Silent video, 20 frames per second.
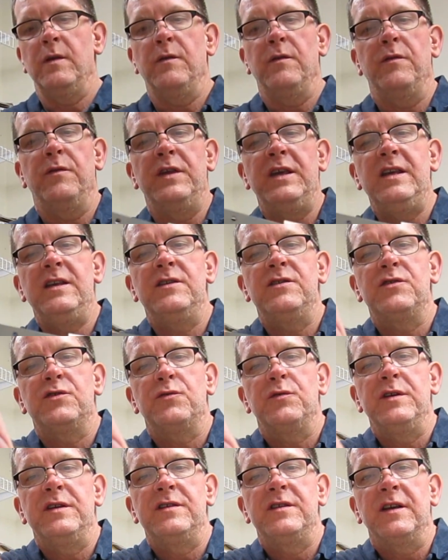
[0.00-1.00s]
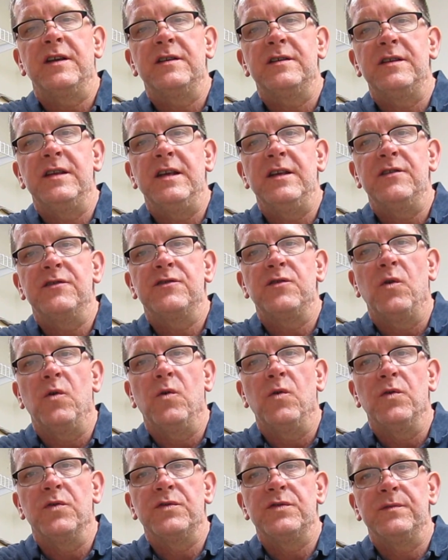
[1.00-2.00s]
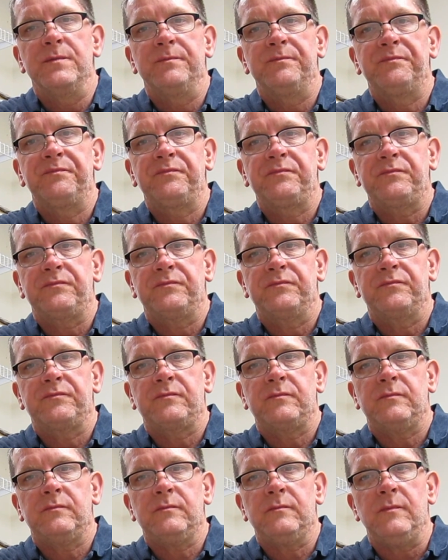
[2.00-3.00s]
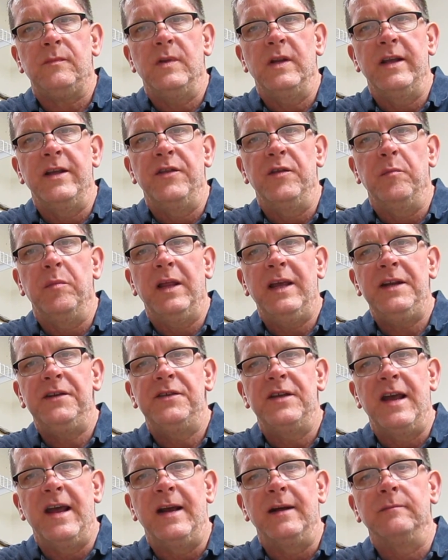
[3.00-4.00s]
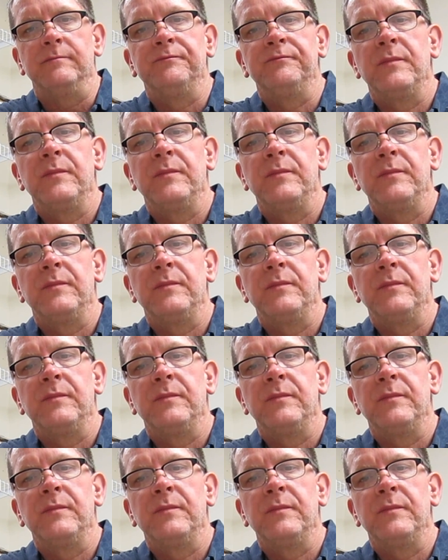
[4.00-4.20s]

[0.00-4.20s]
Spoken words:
these 3/16 holes in the blade tang.